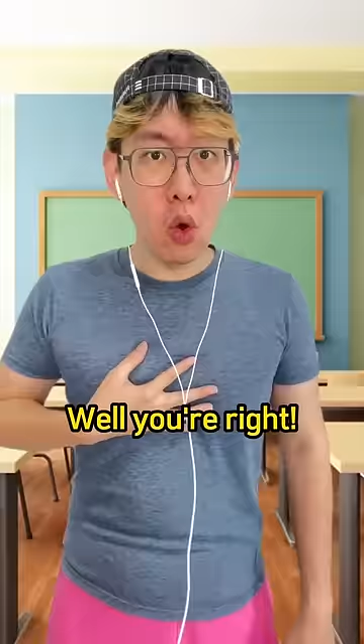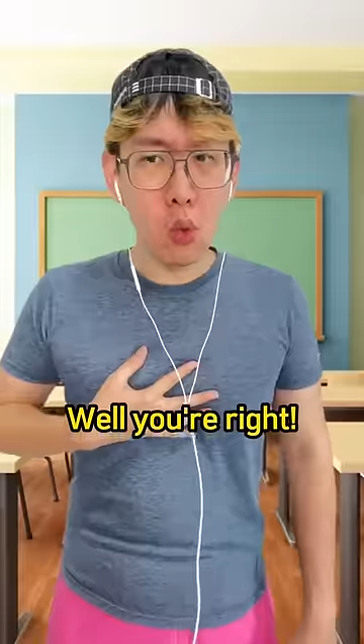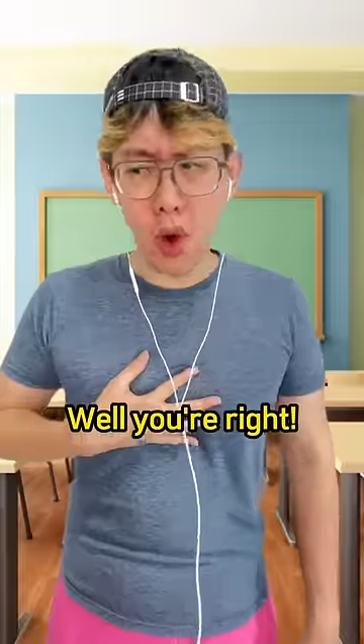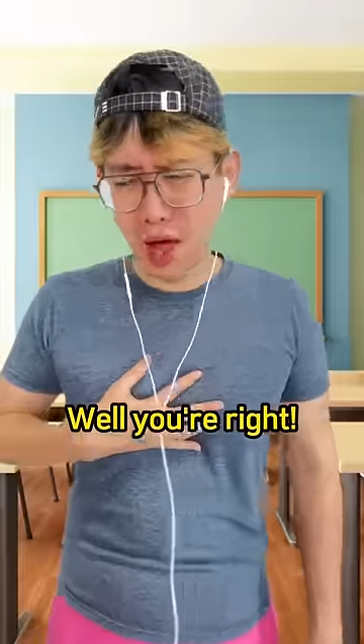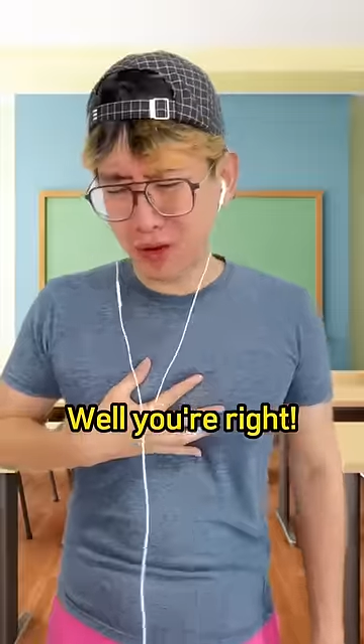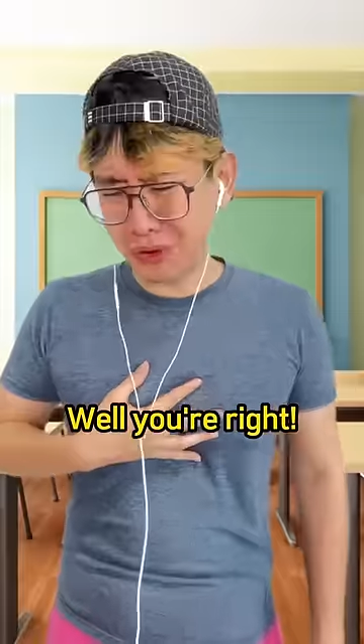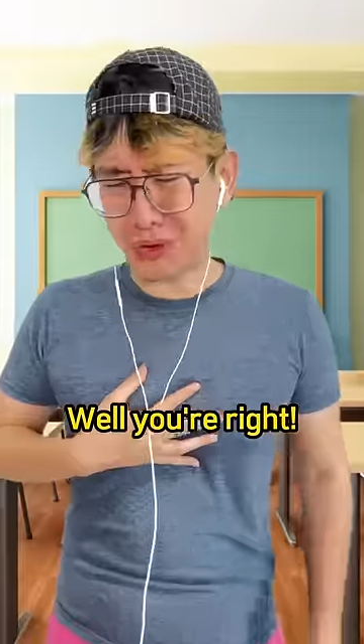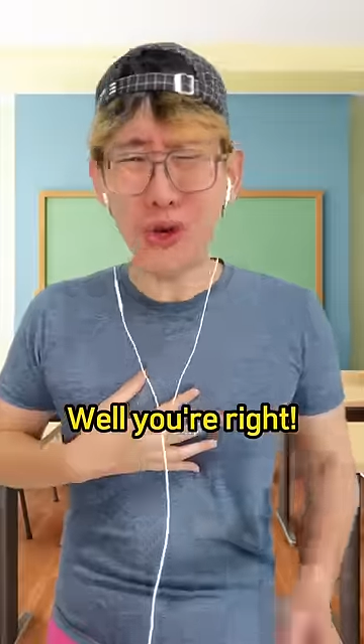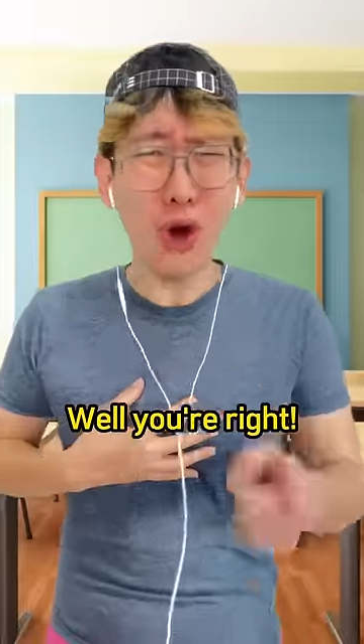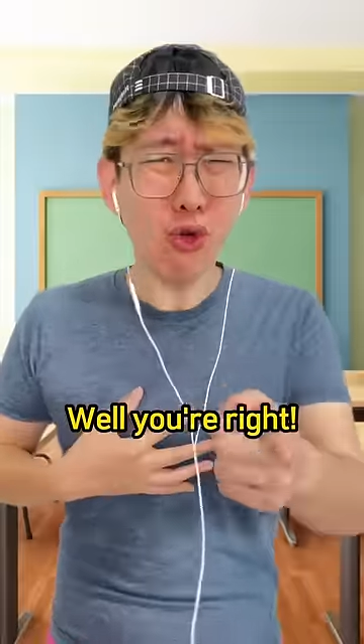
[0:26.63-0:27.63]
well,
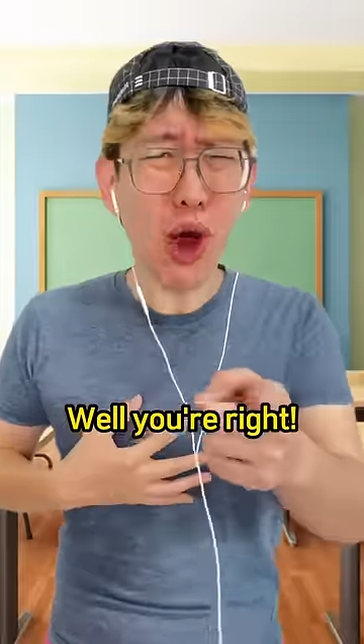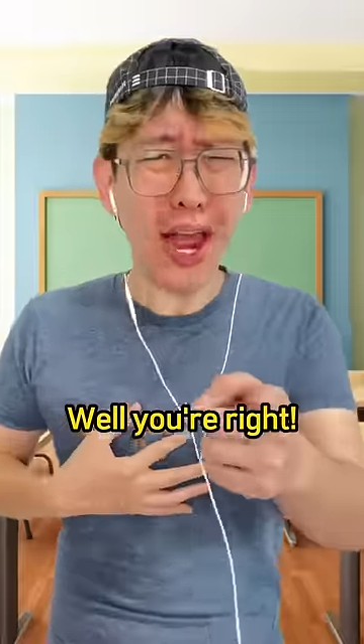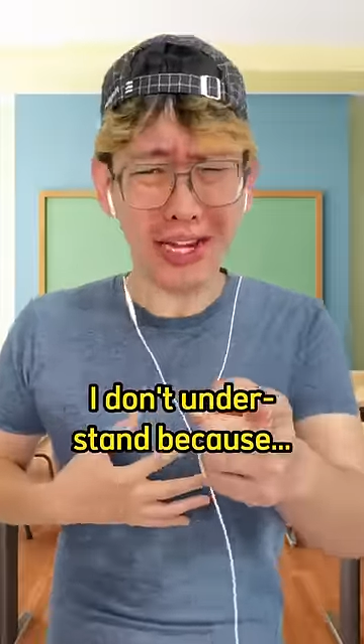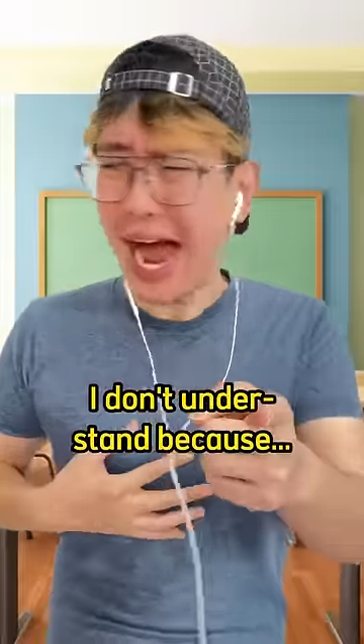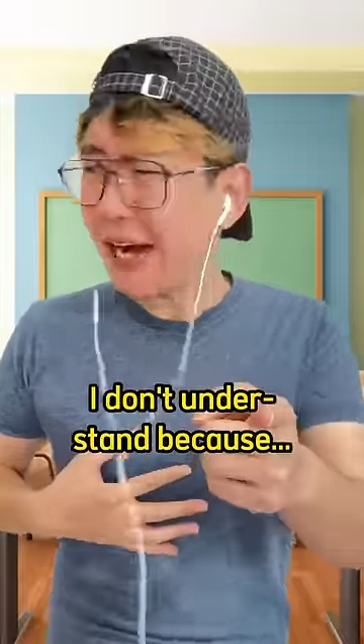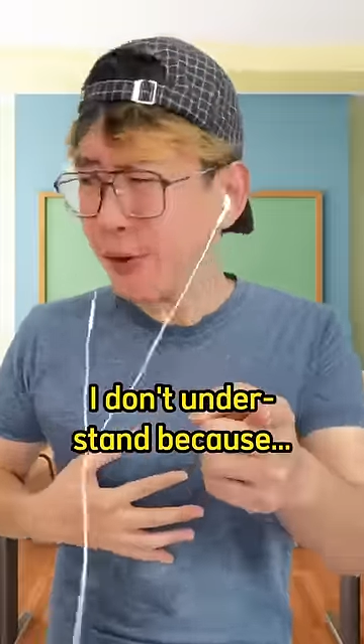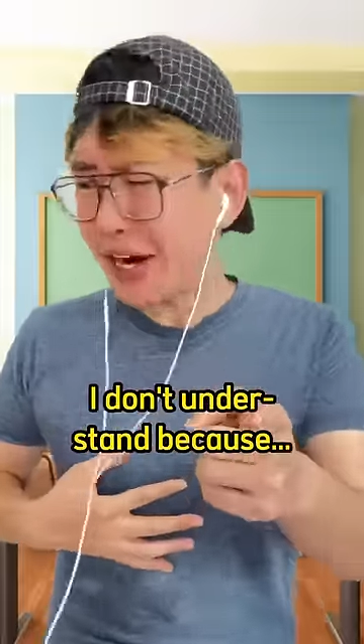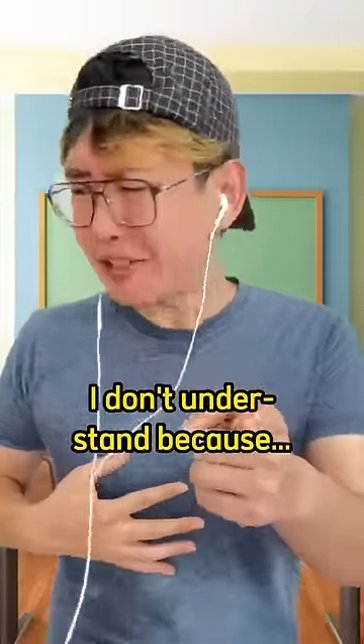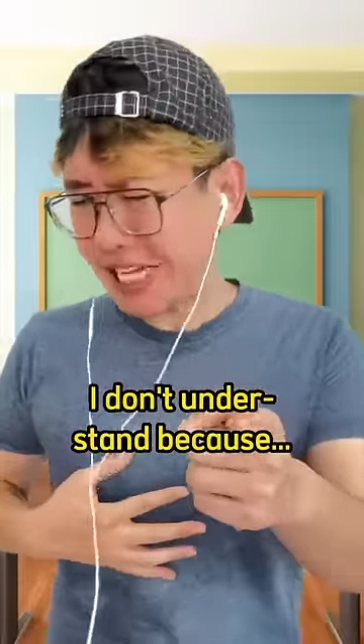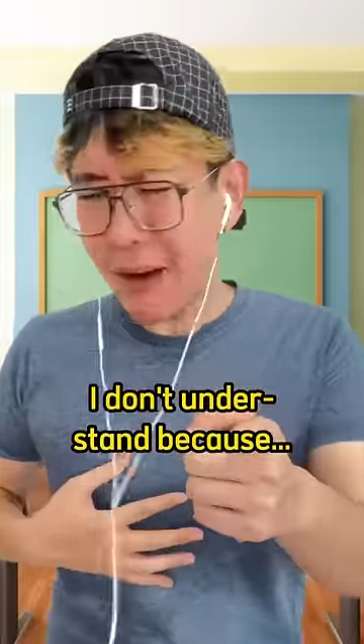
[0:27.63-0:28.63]
you're right. I don't
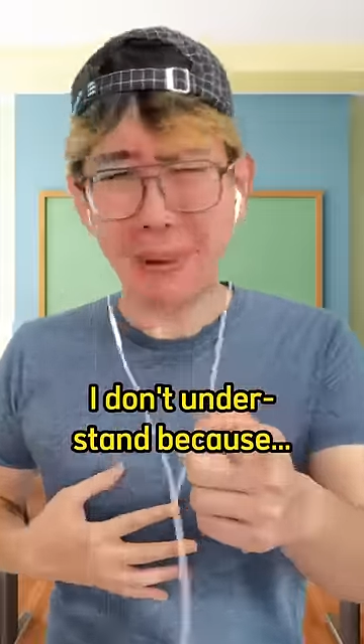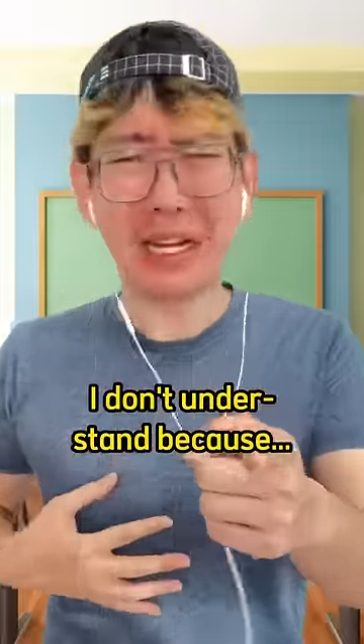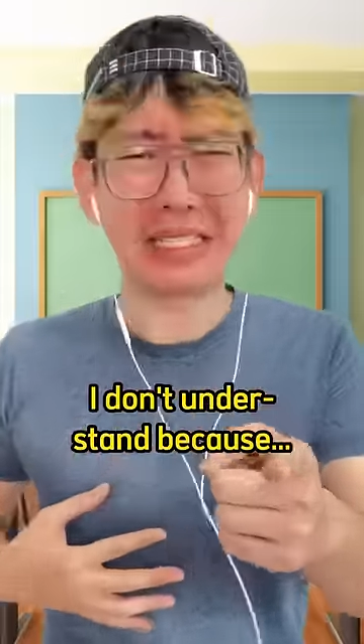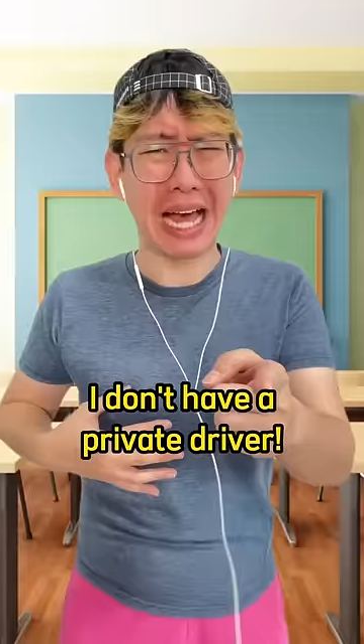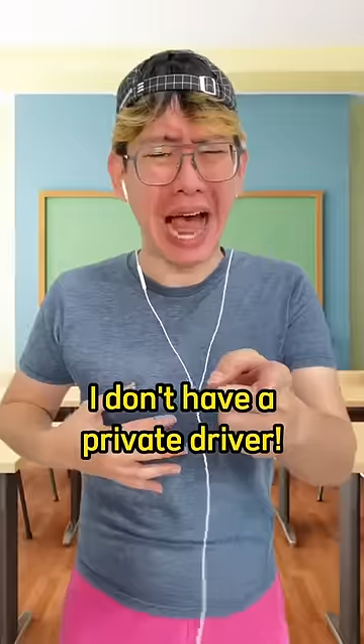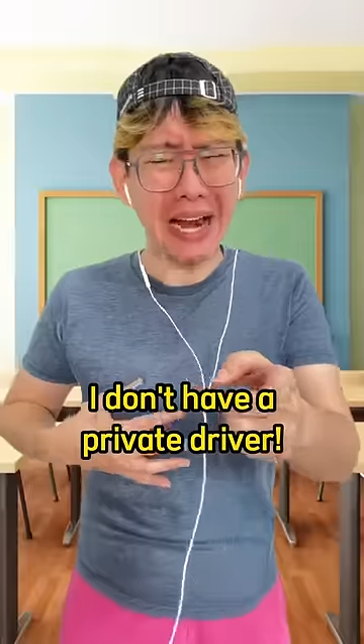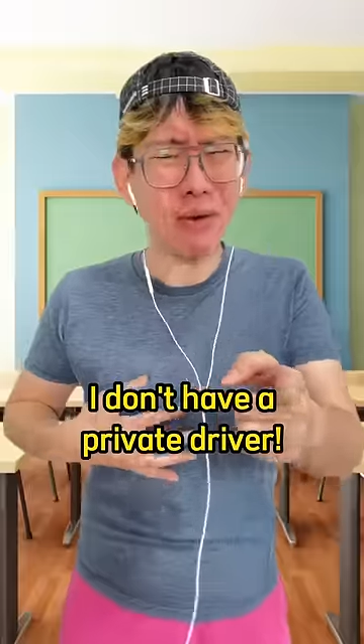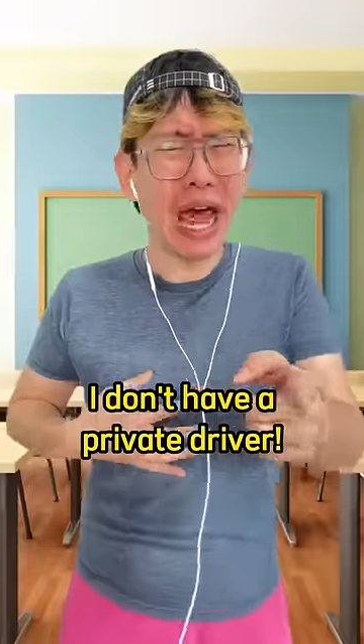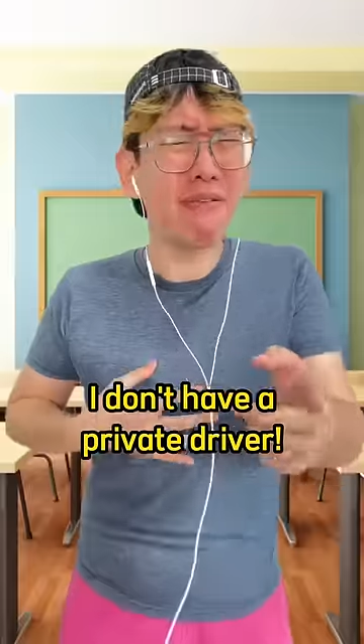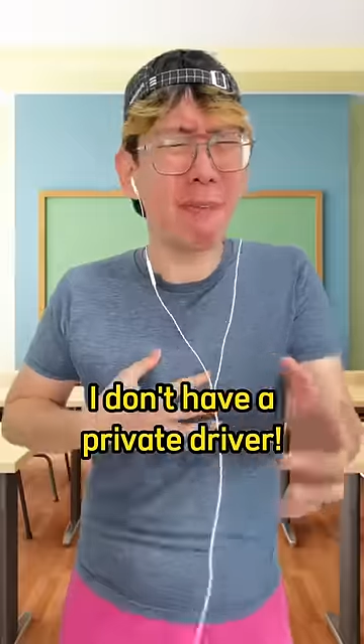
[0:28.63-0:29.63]
understand because I don't
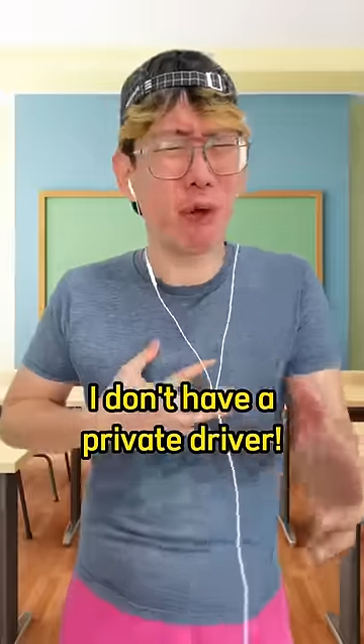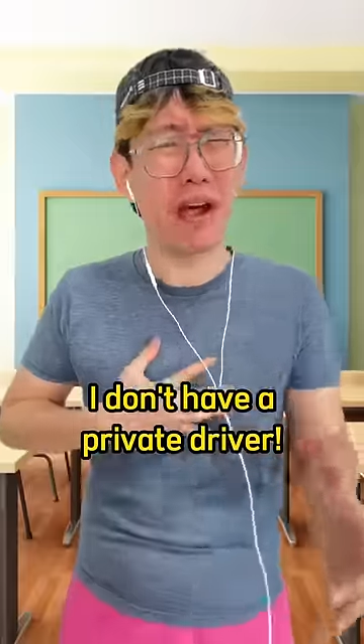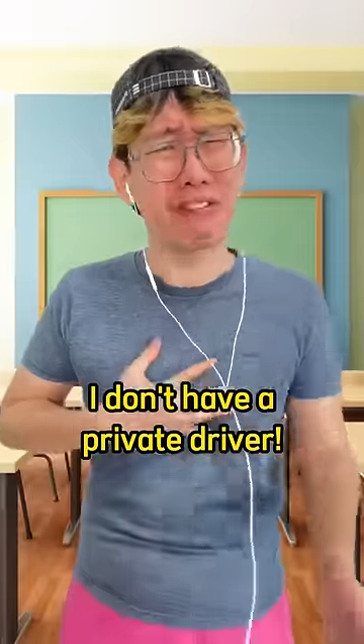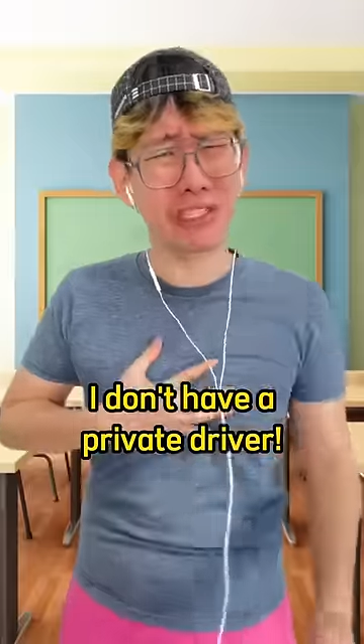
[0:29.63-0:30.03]
have a private